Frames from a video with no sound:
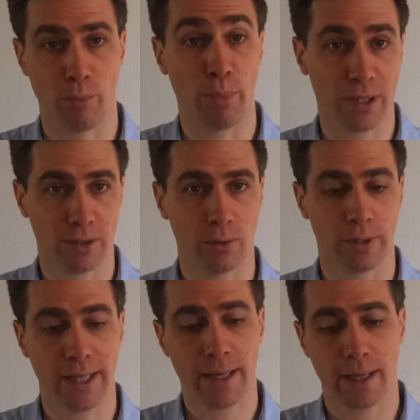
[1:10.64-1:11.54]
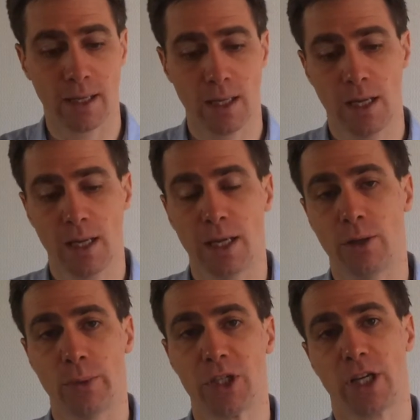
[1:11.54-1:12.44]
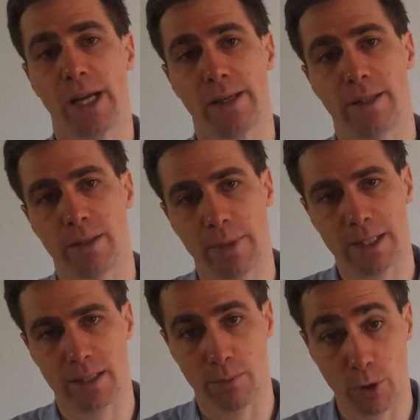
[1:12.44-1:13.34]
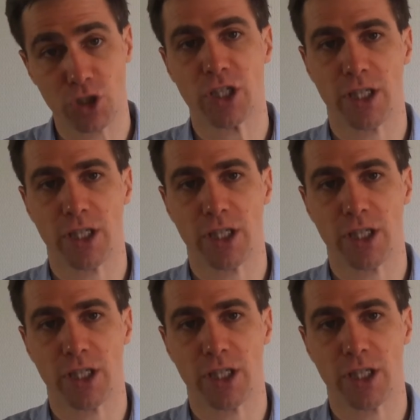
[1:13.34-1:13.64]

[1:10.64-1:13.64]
personal data, in which case it makes it much